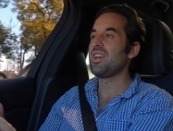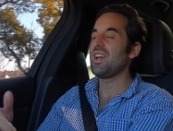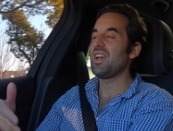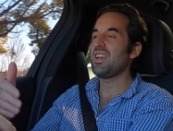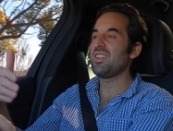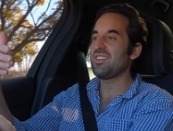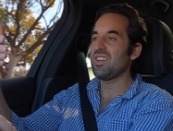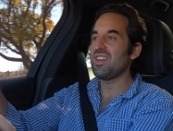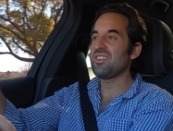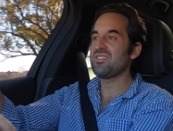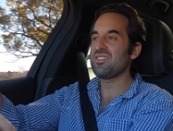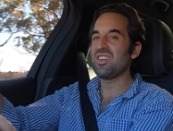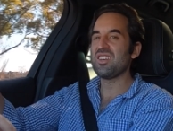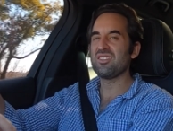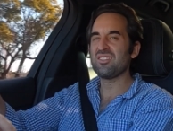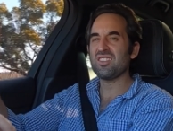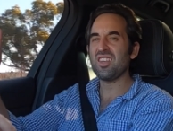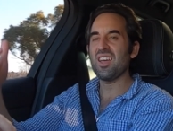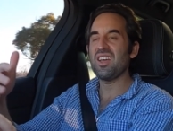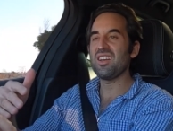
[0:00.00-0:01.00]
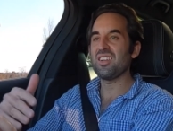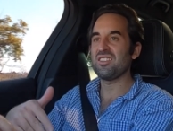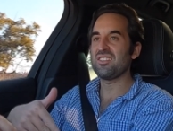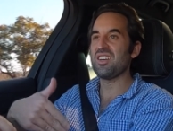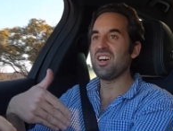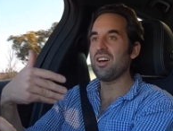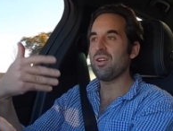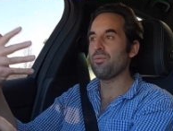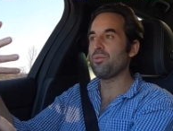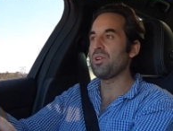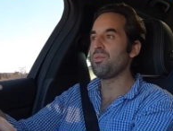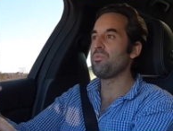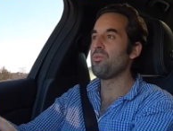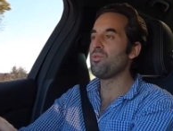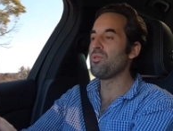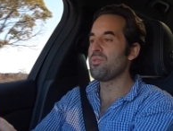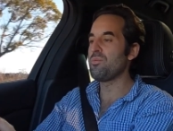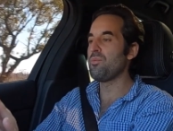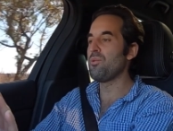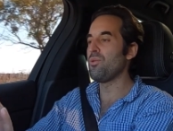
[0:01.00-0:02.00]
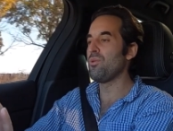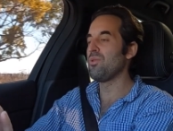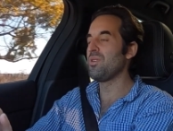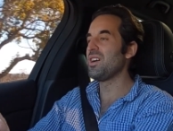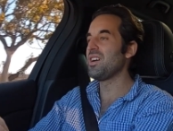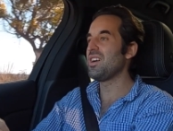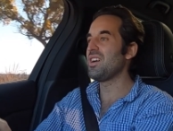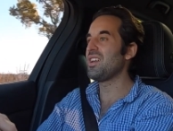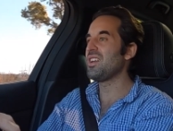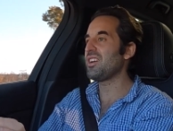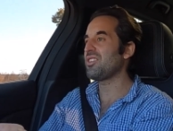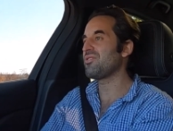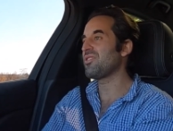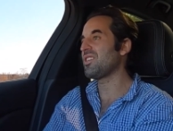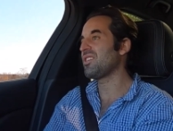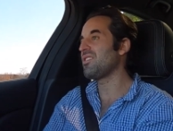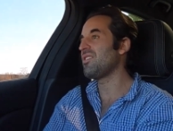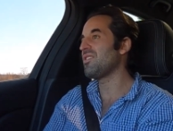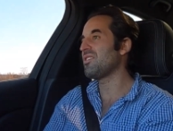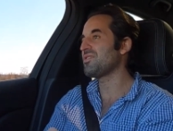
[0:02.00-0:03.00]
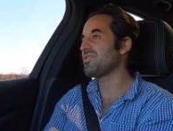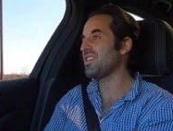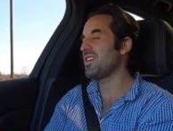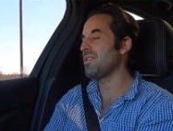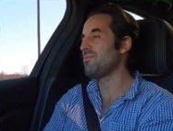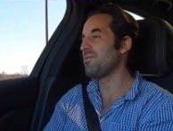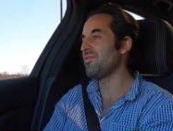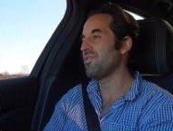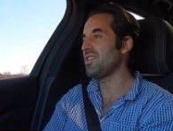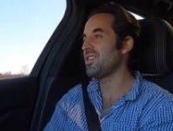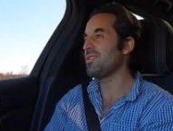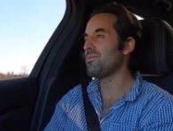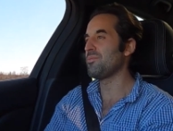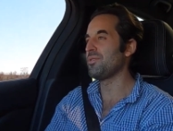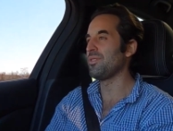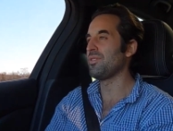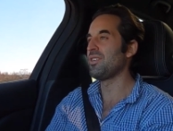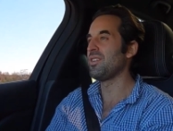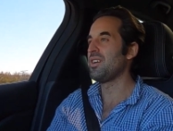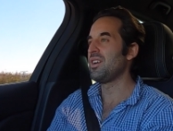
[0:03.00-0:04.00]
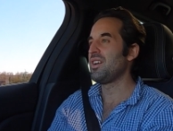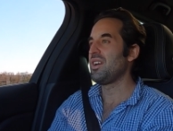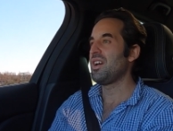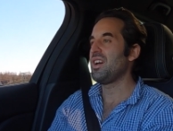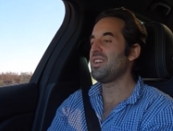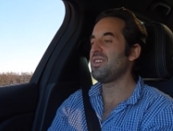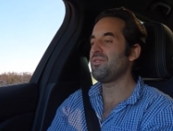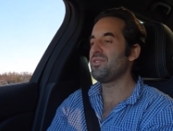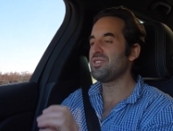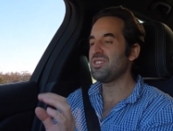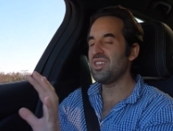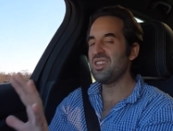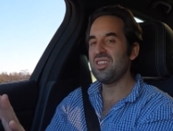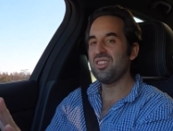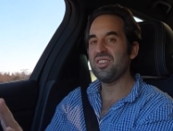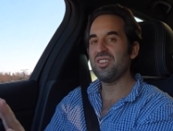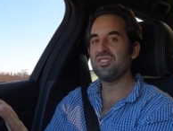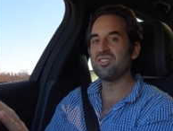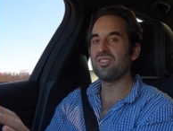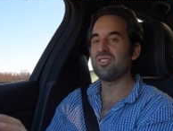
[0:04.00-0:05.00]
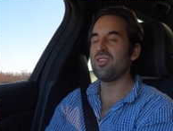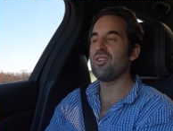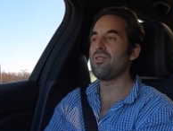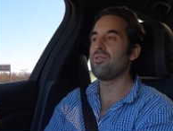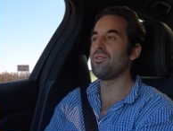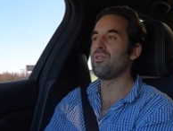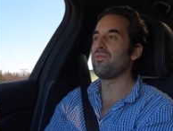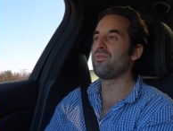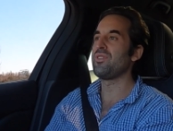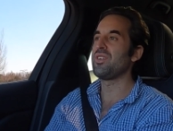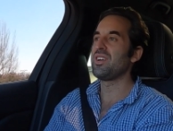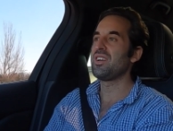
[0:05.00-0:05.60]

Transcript: and as they scale it down when more and more electric cars come available. And if it's anything to go off,